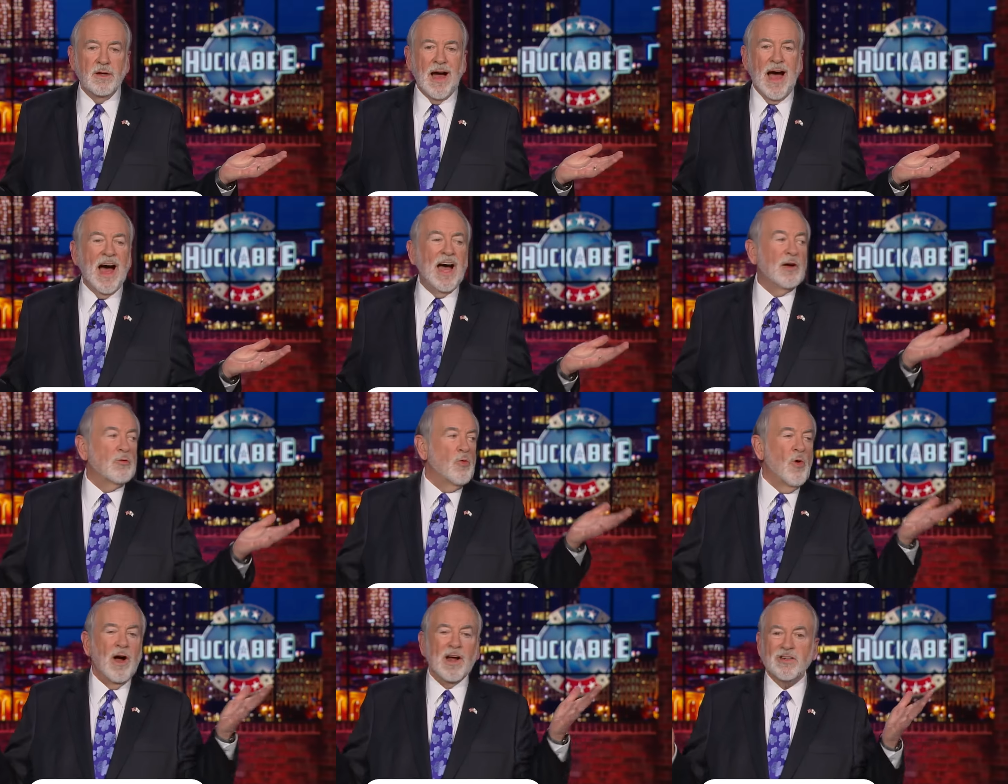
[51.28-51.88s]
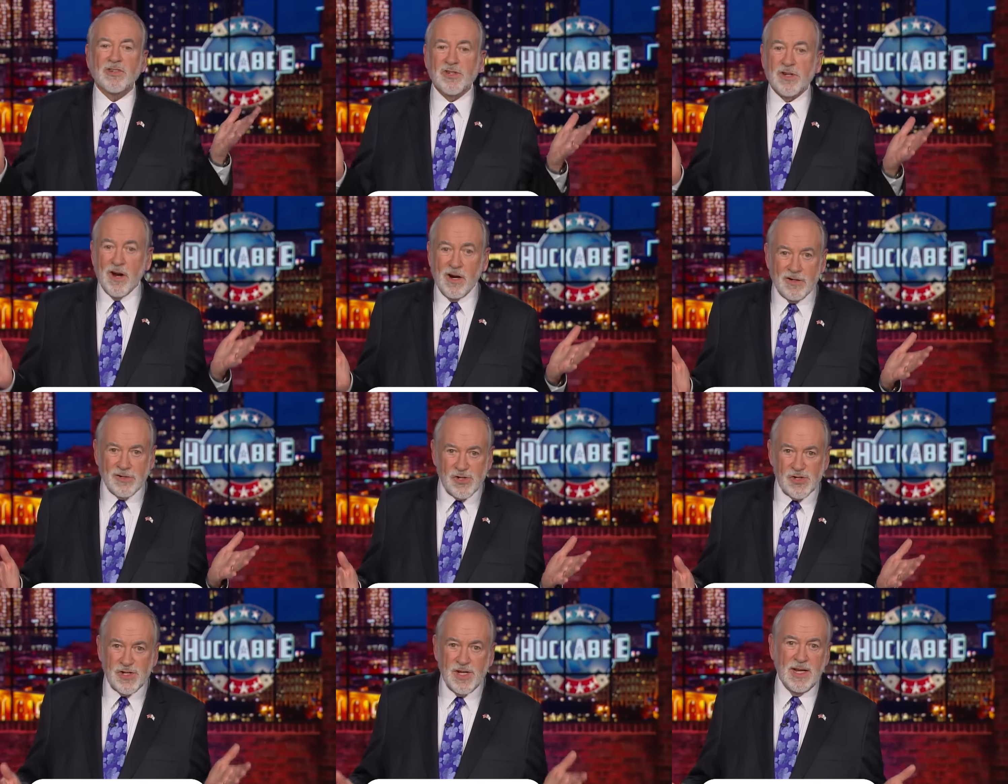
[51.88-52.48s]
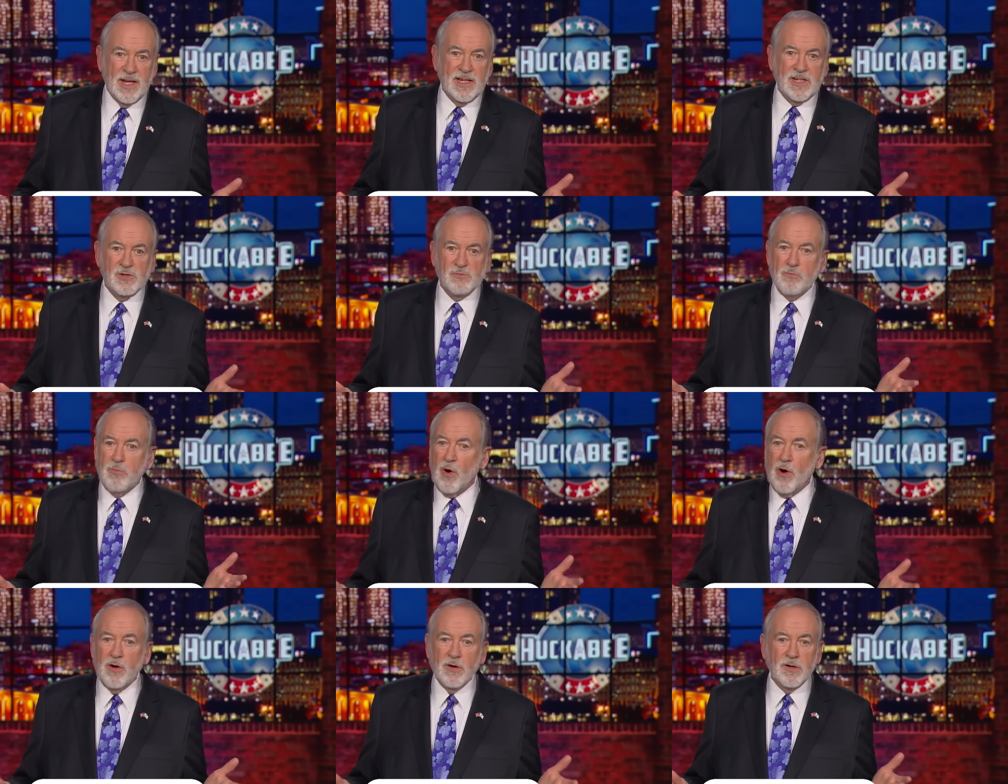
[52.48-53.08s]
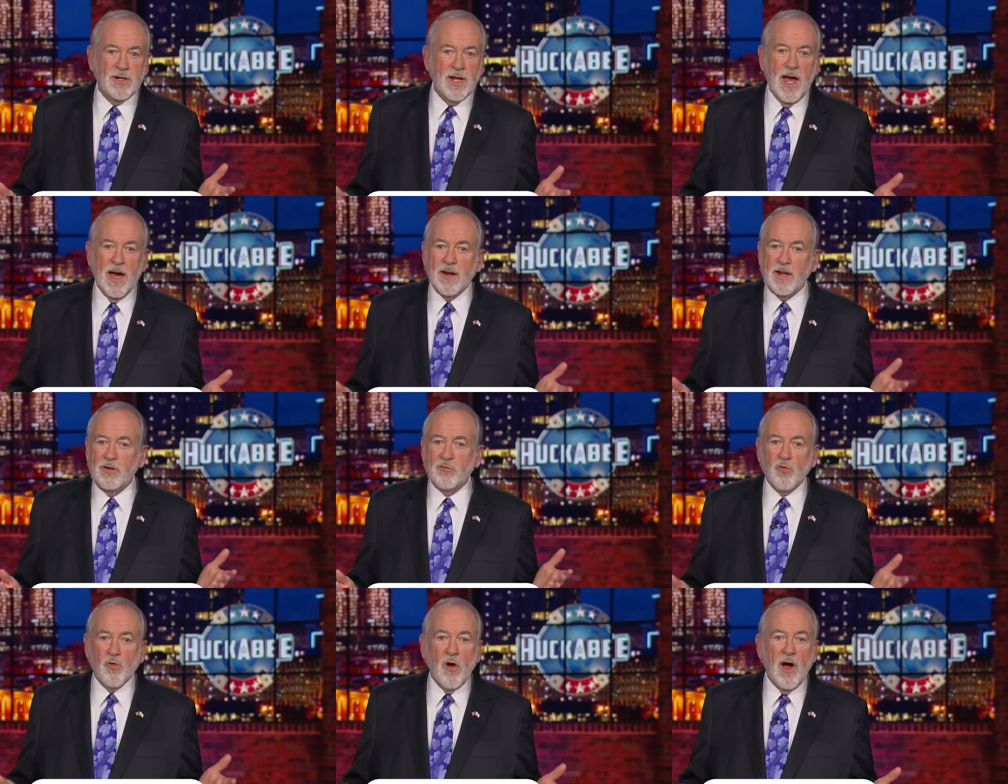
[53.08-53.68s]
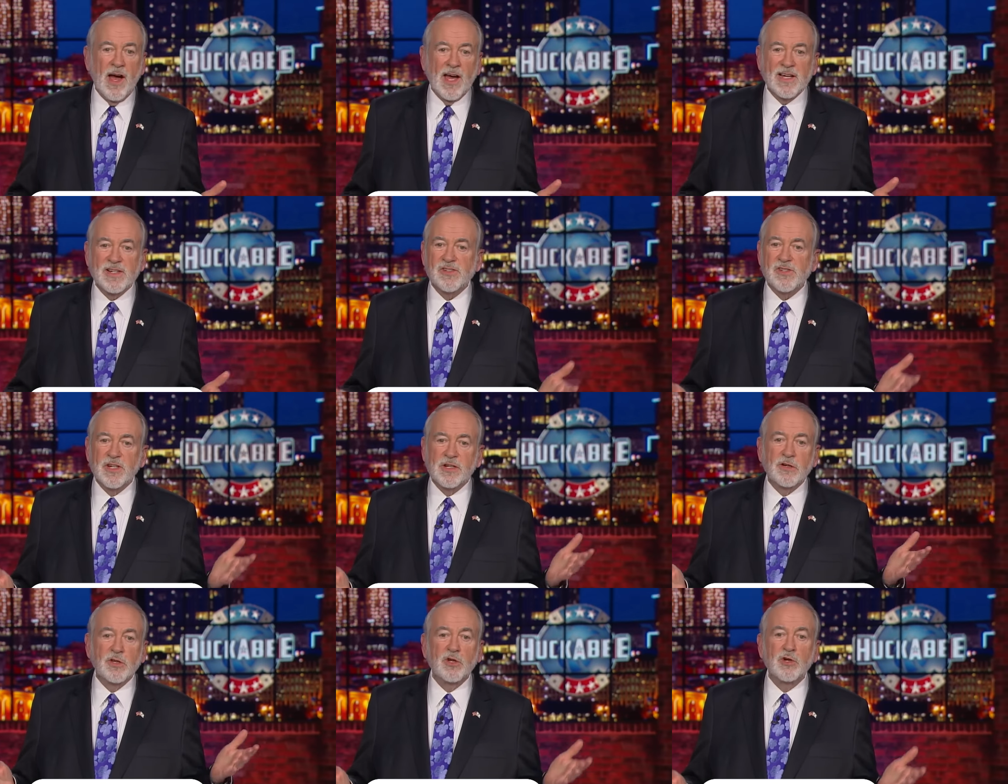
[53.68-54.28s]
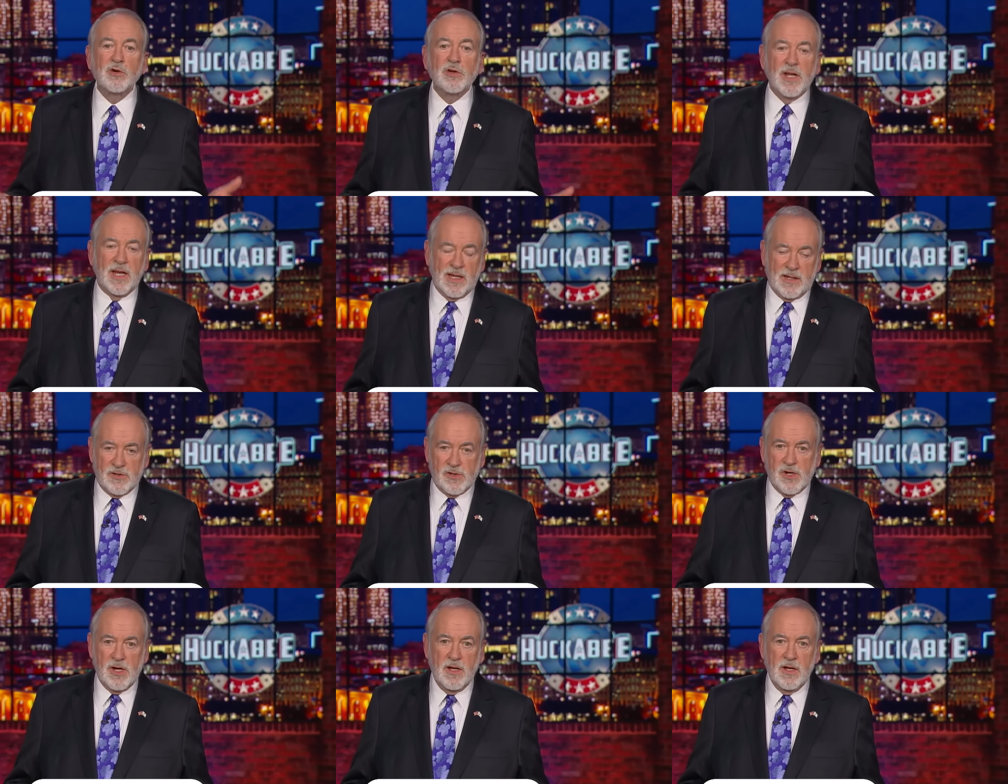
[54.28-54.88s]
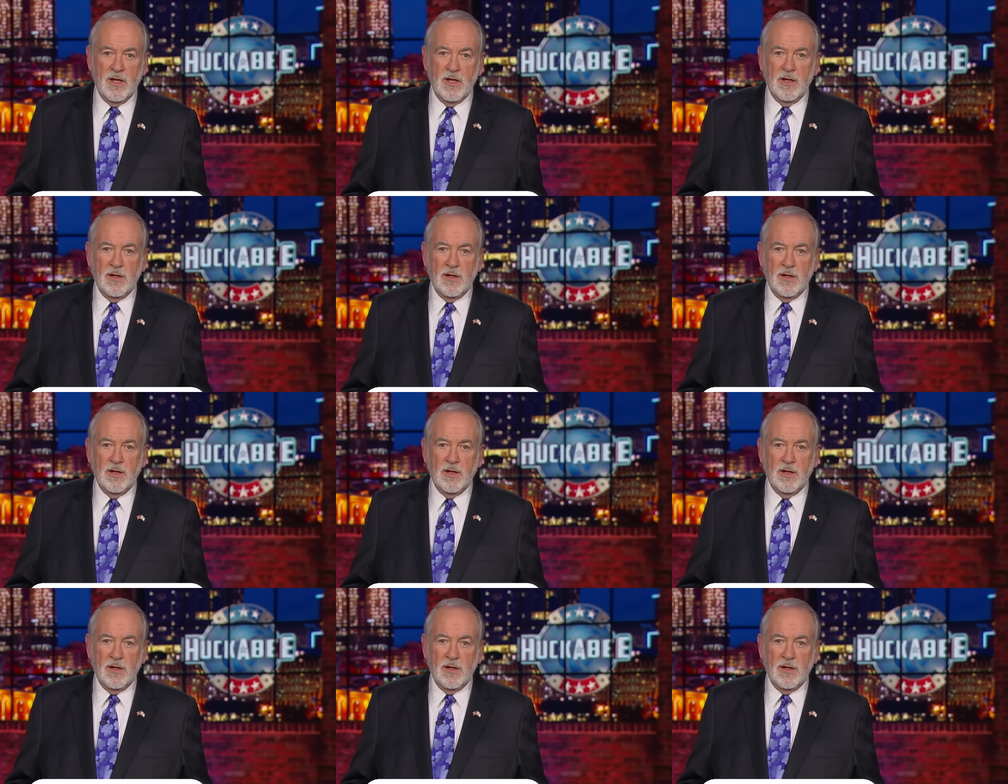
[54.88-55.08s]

I watched our cities burn down in riots and lootings.